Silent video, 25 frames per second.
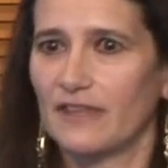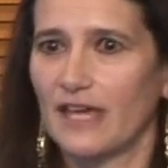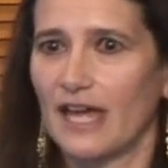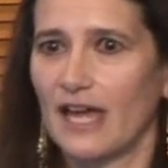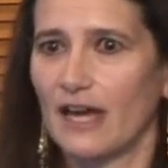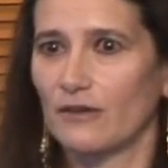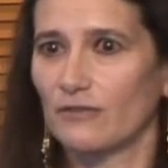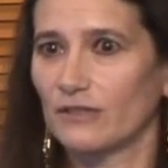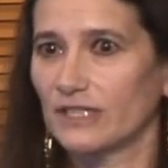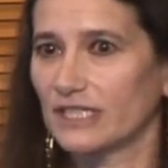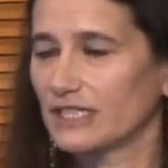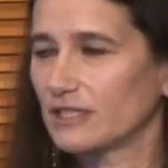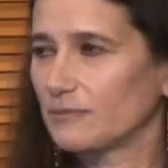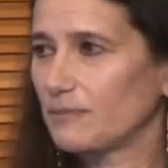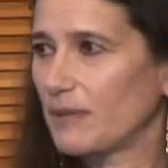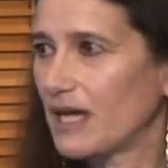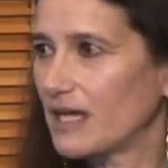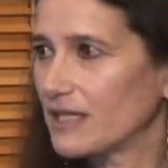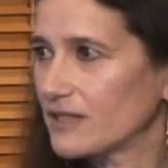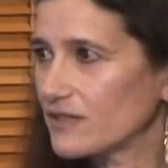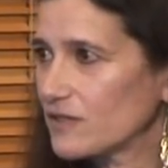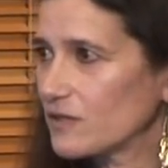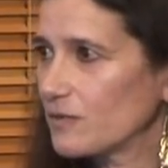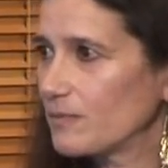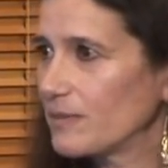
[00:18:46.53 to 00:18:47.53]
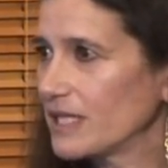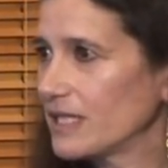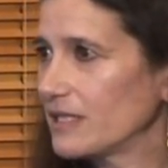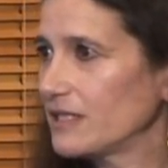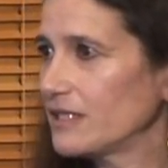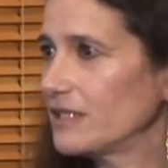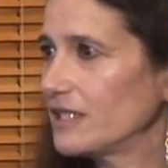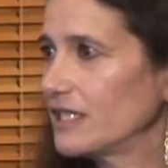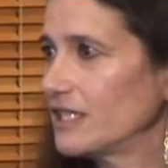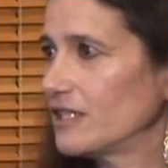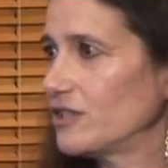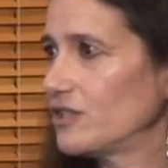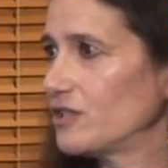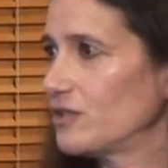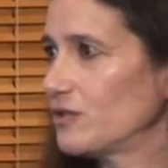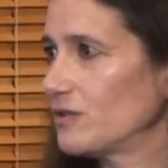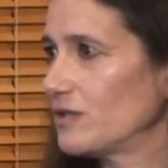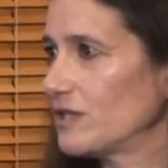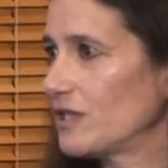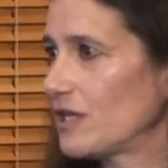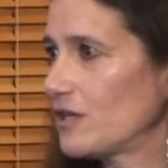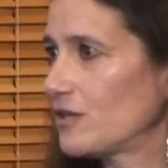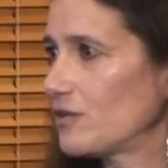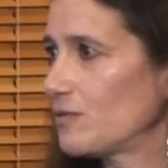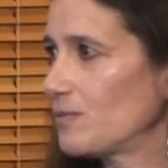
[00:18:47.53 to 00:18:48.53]
that responsibility to
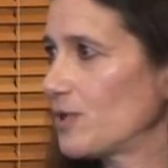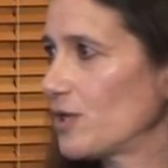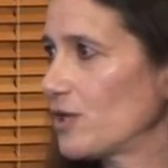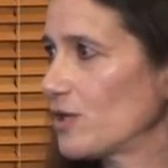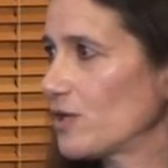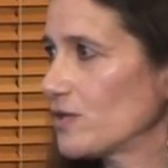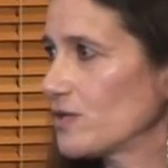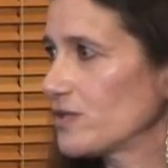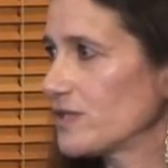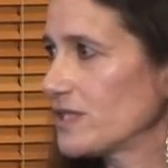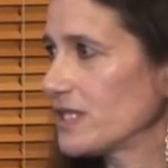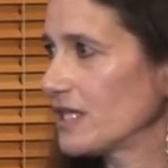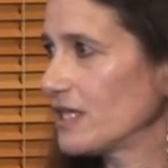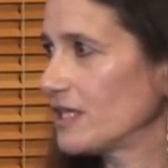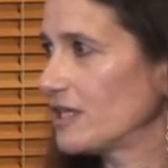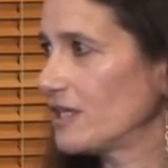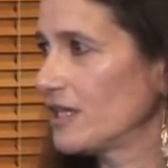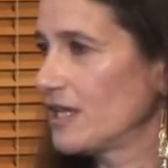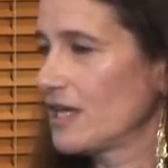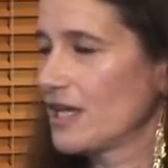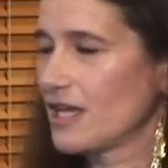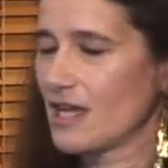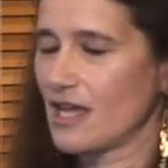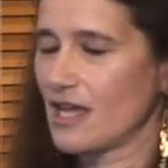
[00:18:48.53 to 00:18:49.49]
another person.